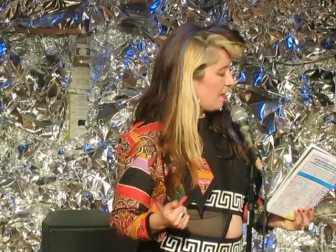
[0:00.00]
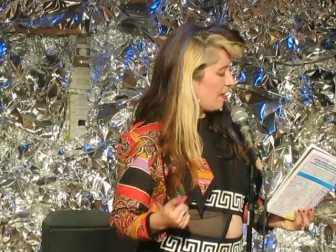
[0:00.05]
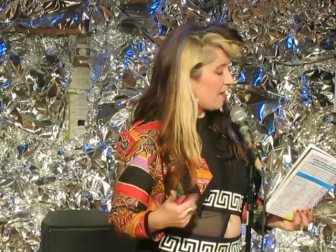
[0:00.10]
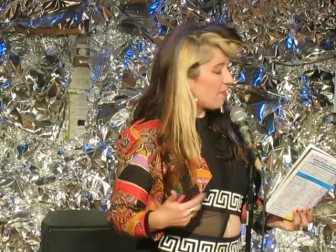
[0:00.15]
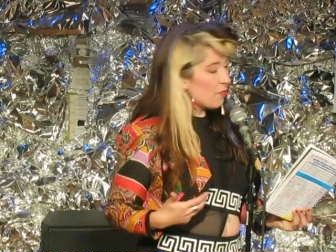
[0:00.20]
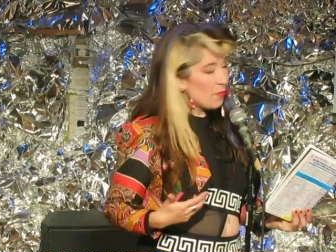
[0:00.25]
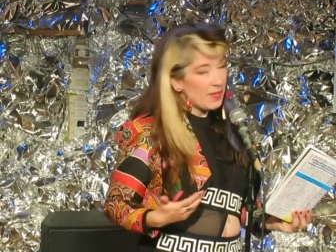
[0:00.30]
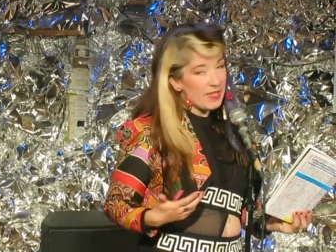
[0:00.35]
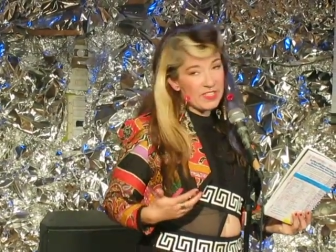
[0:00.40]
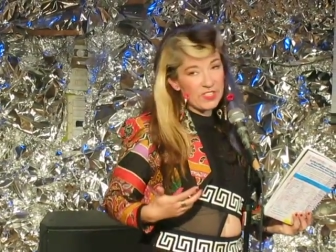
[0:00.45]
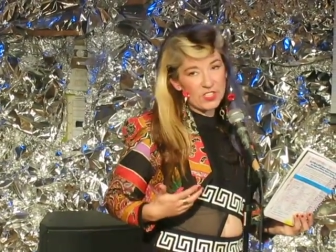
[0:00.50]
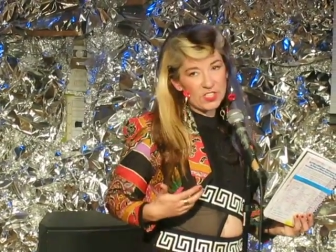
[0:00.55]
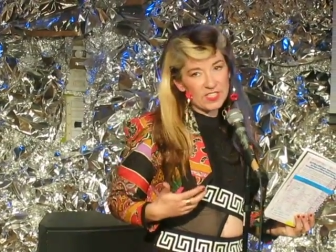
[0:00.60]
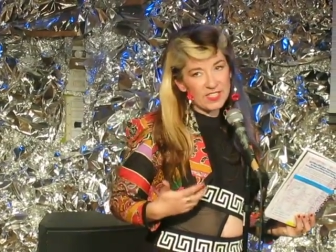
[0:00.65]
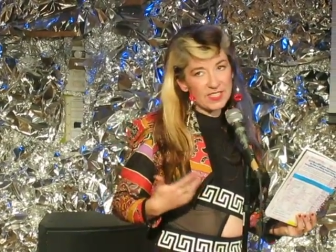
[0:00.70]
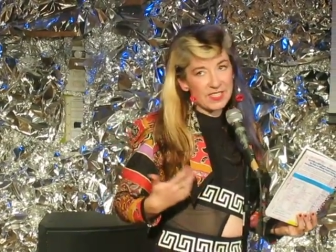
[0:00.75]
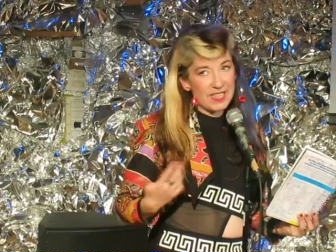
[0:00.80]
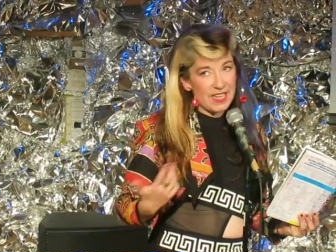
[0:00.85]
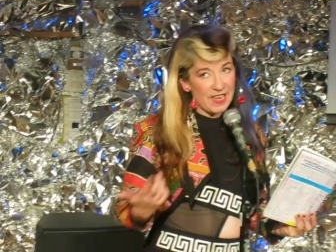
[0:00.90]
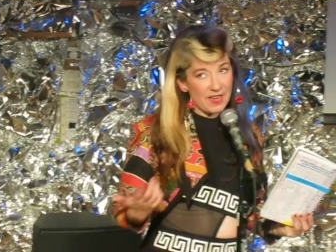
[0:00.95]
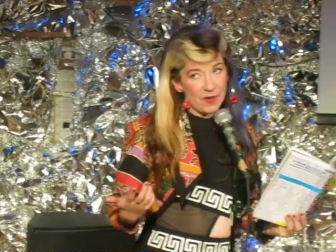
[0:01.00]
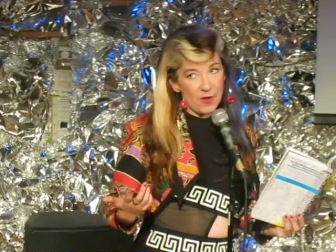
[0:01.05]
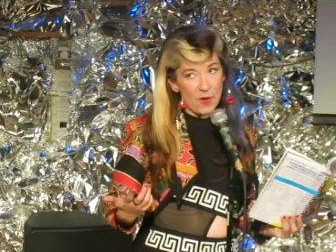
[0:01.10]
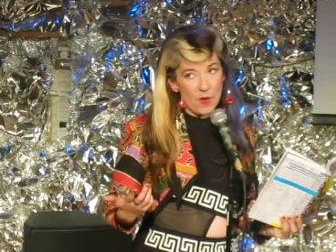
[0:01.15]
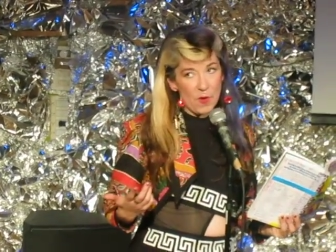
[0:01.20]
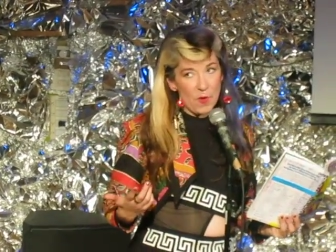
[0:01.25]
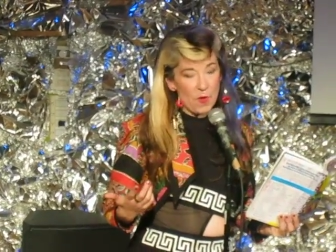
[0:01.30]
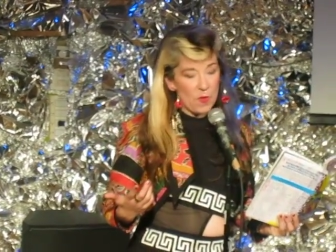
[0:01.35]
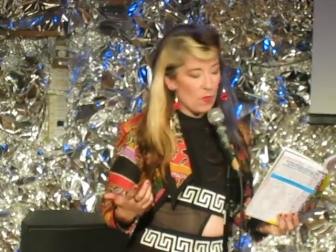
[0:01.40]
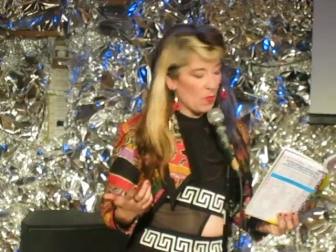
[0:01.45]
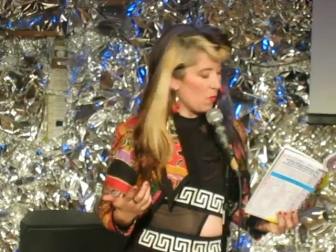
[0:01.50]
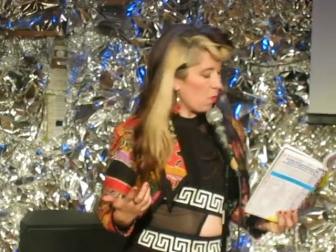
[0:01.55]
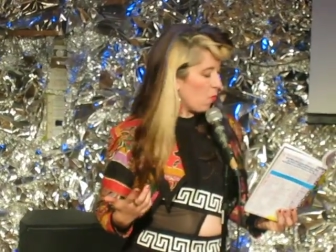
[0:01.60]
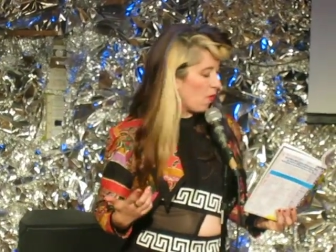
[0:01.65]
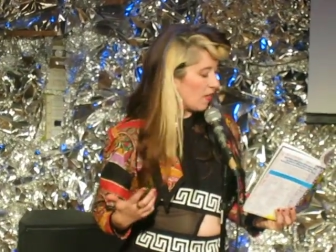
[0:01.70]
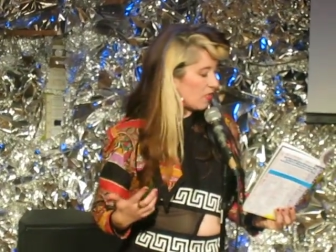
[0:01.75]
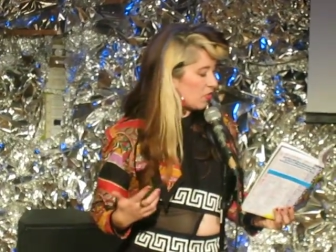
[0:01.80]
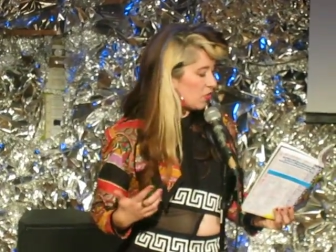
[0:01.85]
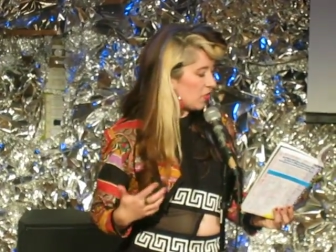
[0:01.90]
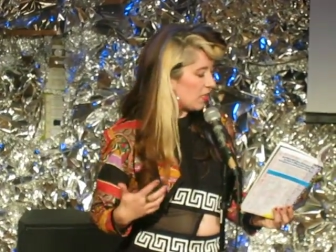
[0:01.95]
If we had just stayed home,
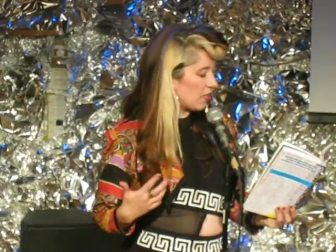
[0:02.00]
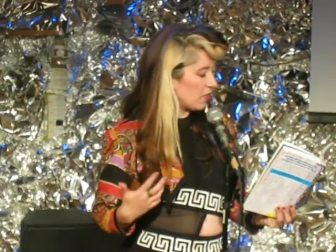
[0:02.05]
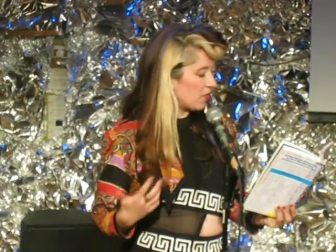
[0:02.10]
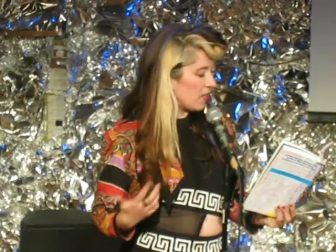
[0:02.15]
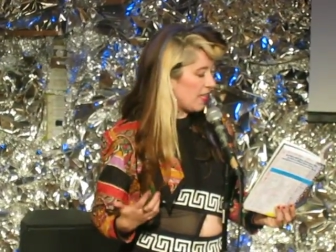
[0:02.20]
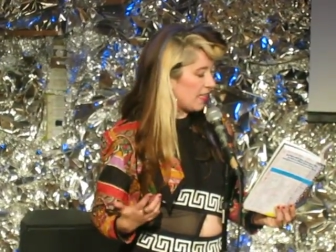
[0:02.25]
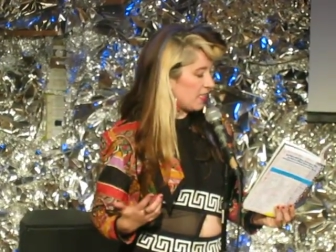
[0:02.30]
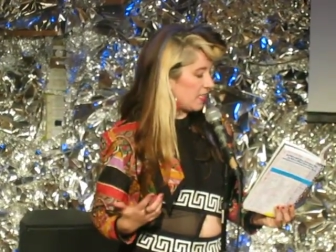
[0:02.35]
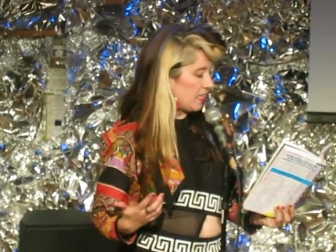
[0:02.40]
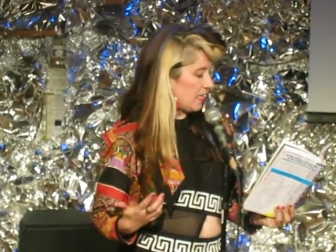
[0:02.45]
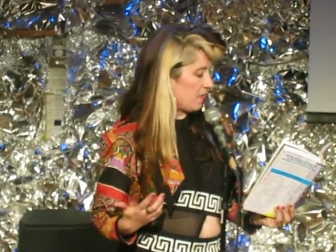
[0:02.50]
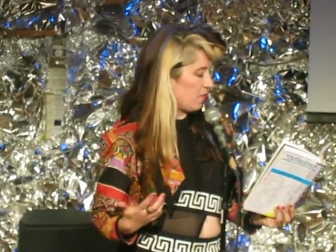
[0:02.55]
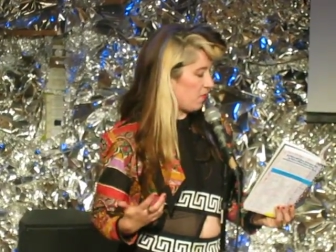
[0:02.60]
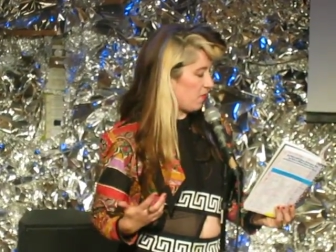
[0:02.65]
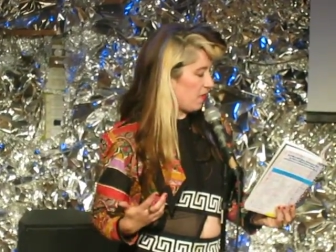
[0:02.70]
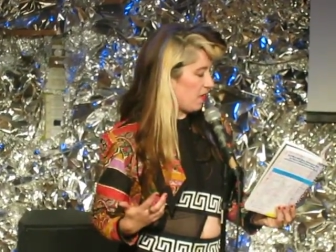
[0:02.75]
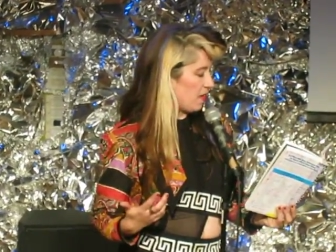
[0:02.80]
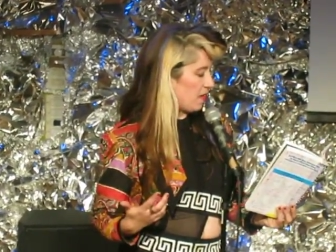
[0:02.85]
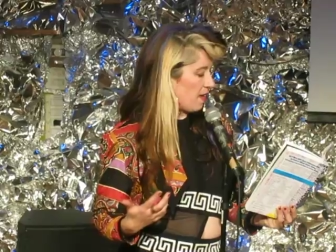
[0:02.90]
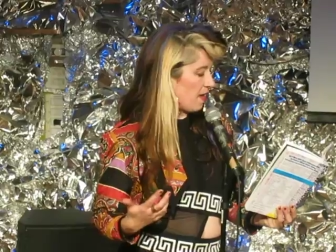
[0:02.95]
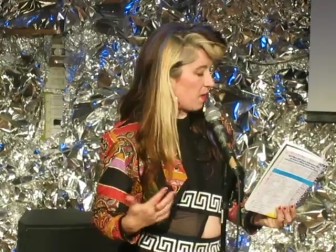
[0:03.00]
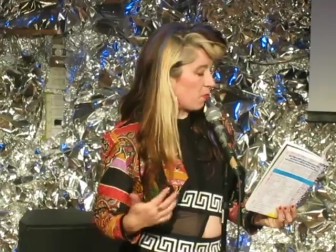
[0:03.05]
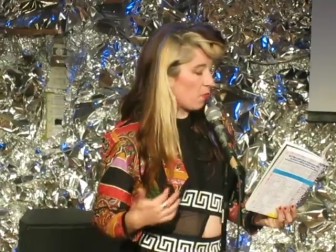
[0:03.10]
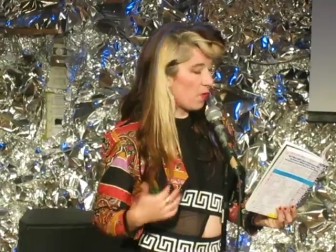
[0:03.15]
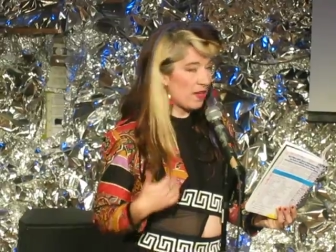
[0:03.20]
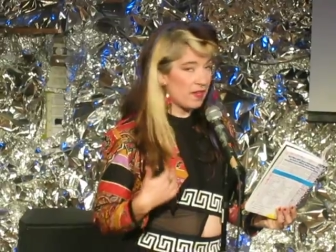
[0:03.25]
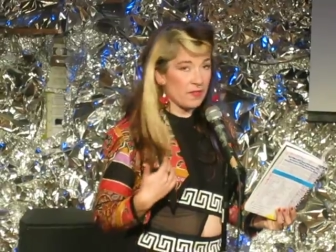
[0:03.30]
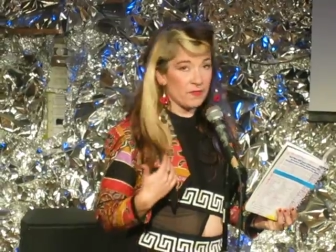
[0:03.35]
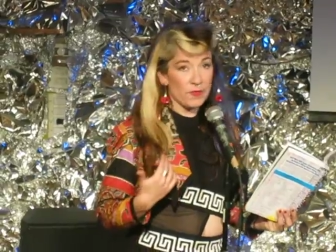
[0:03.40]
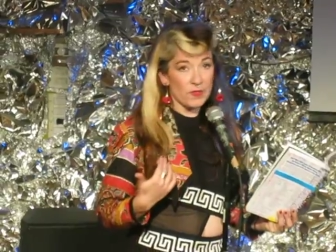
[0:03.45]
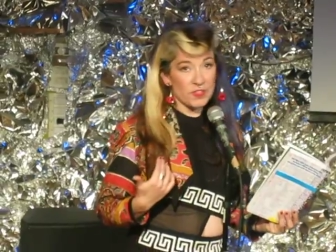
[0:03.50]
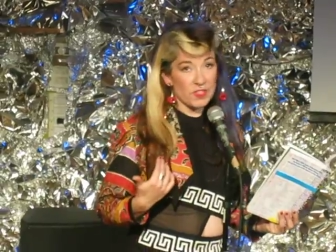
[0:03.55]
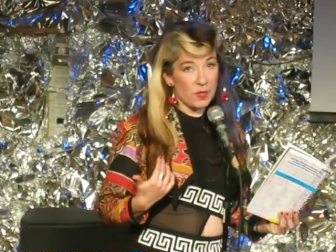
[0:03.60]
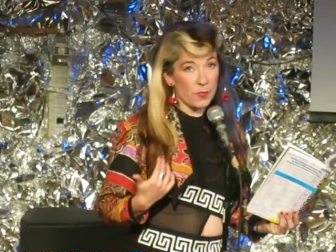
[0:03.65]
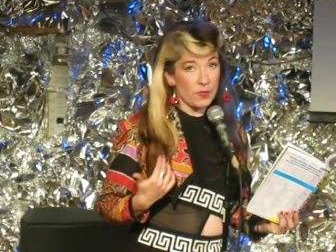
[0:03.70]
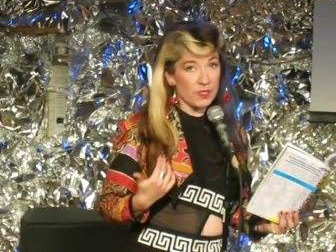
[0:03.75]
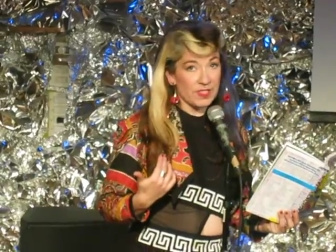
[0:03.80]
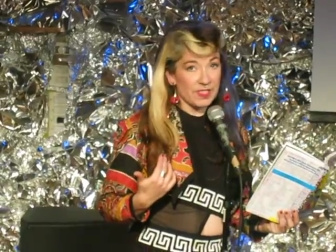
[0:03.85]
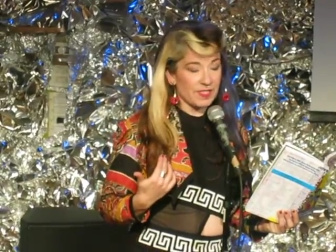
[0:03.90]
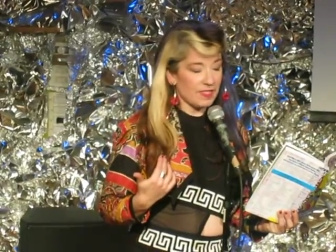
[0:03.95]
watched internet TV, and waited for
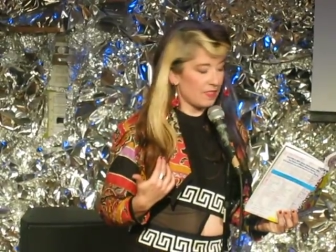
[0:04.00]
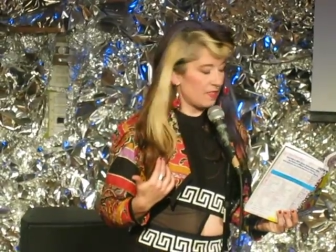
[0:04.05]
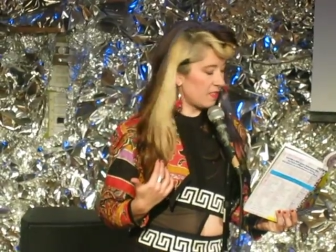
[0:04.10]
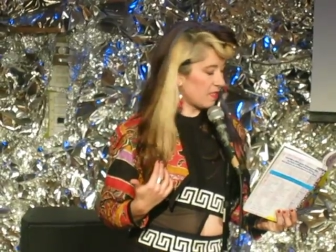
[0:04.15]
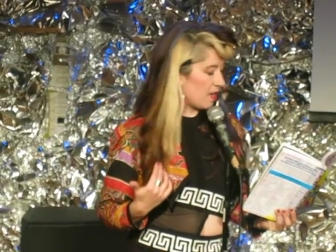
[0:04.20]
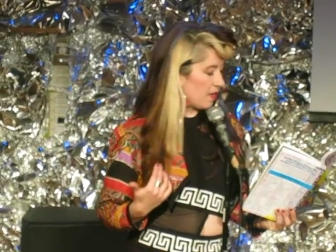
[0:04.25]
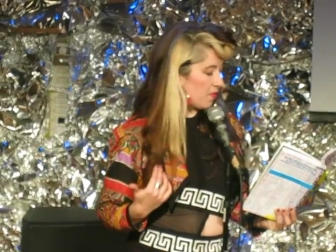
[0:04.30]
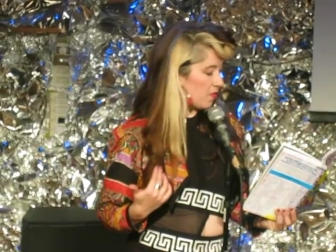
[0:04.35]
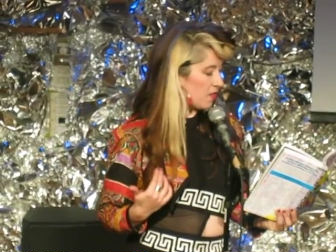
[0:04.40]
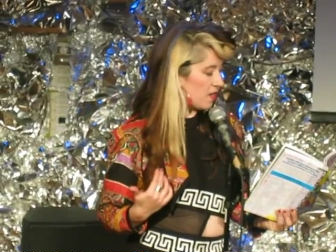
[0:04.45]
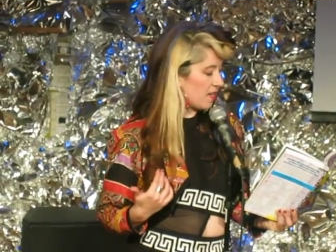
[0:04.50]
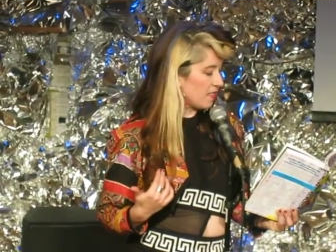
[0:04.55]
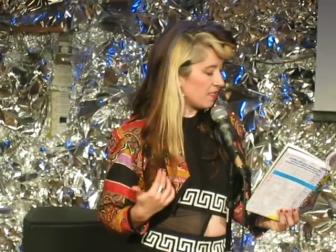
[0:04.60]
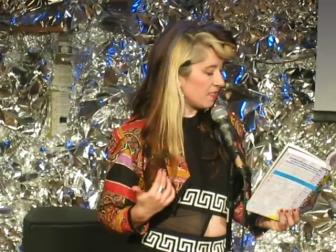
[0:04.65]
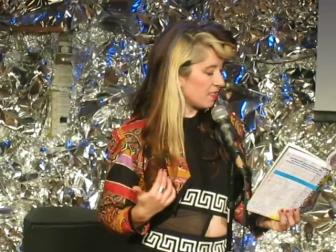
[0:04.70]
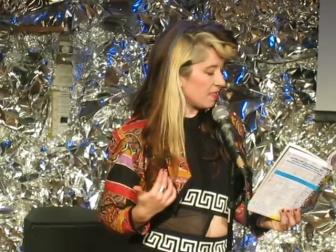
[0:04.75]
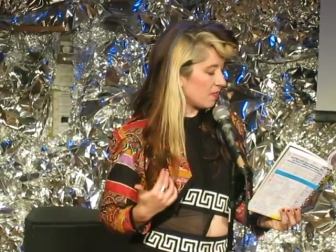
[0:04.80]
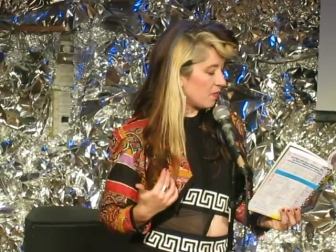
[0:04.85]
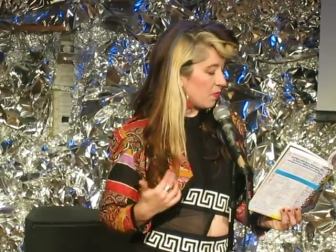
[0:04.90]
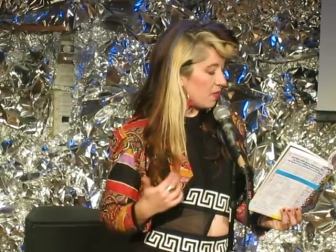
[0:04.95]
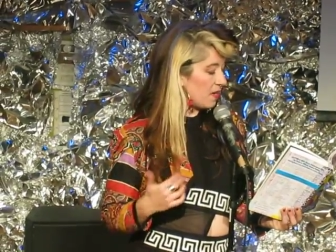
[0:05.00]
someone to discover us,